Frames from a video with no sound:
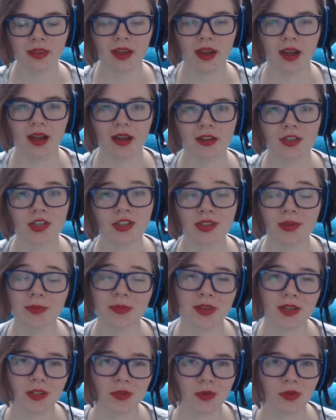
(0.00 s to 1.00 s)
Uh, just some
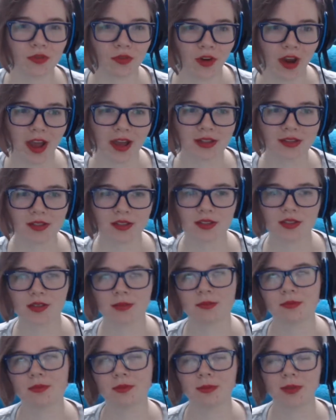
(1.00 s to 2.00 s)
things with friends,
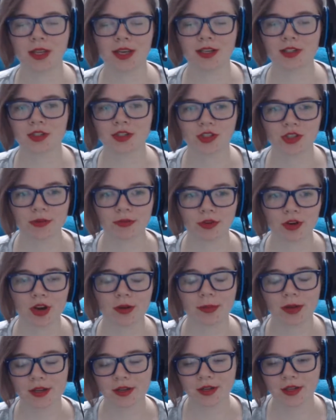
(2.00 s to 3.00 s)
some relationship
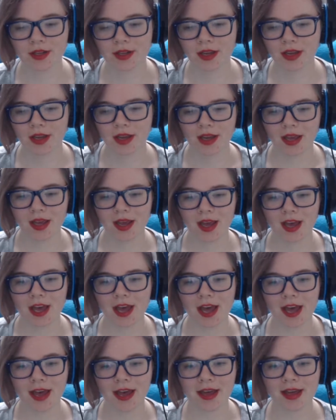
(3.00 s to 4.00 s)
drama.
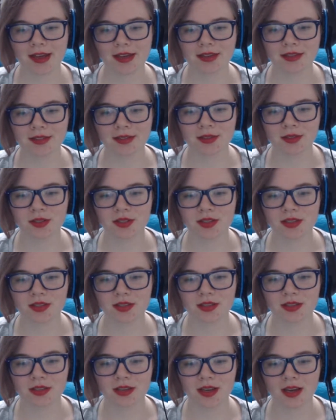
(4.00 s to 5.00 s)
And
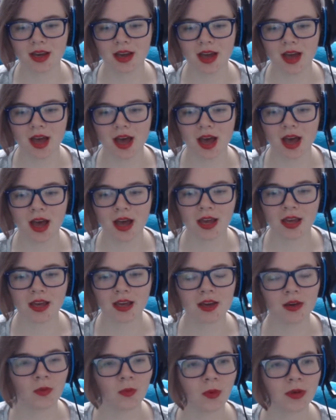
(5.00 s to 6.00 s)

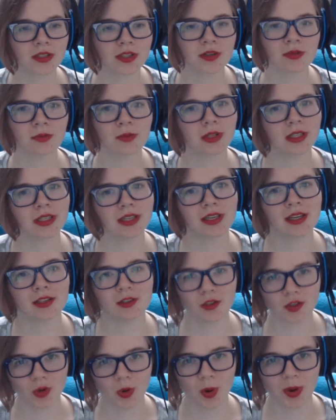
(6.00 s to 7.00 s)
I wasn't really
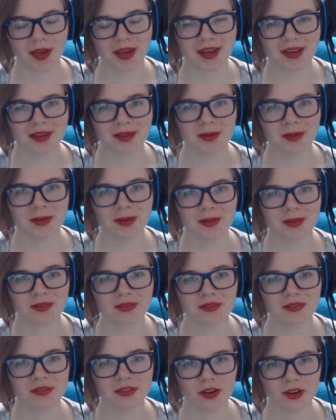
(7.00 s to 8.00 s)
enjoying
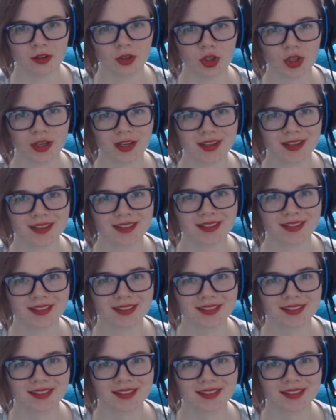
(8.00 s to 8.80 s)
functioning